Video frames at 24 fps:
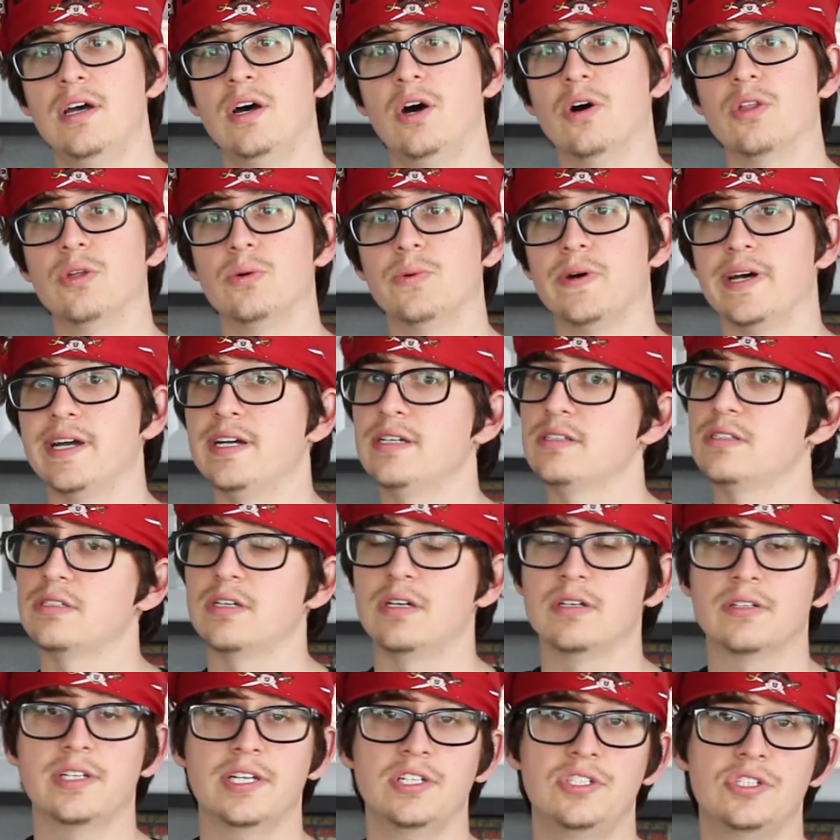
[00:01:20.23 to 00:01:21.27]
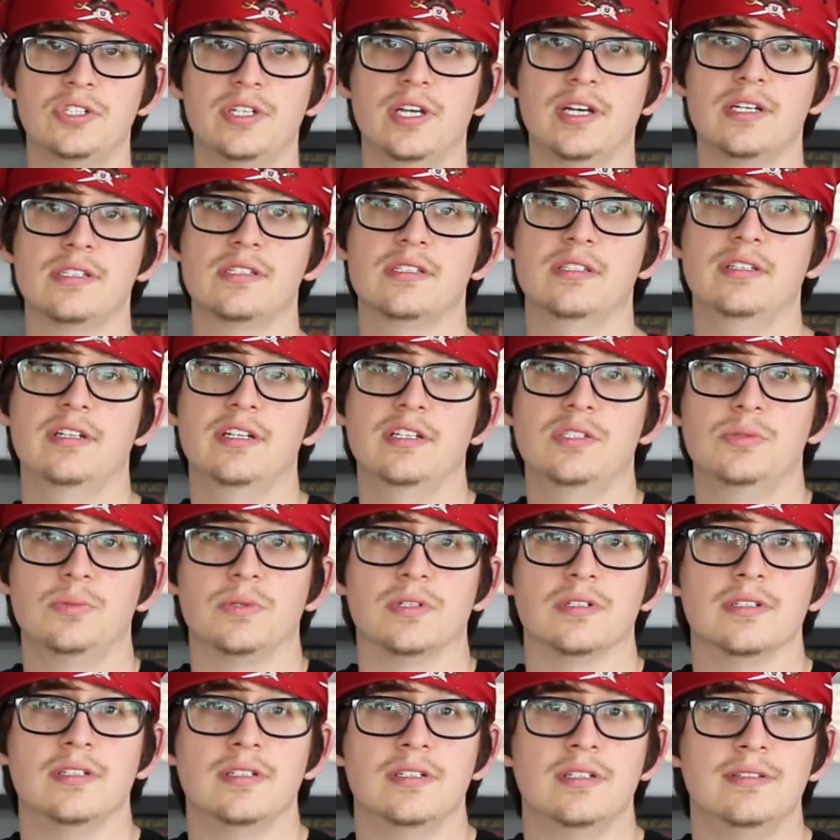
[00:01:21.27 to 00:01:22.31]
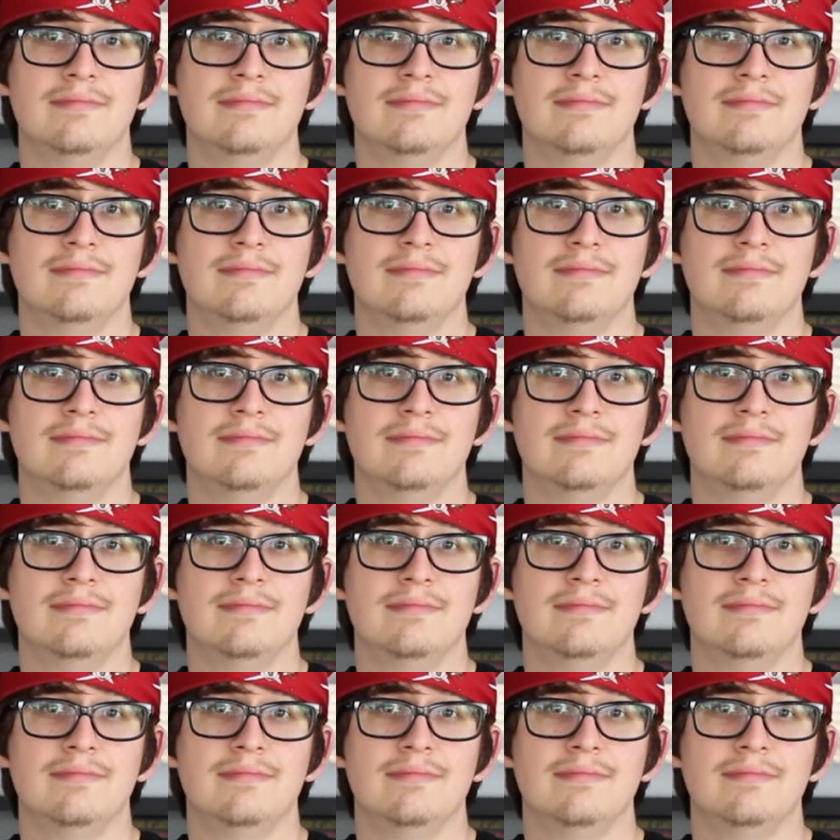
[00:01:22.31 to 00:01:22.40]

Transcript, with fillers: Otherwise, I'll catch you guys on the next one.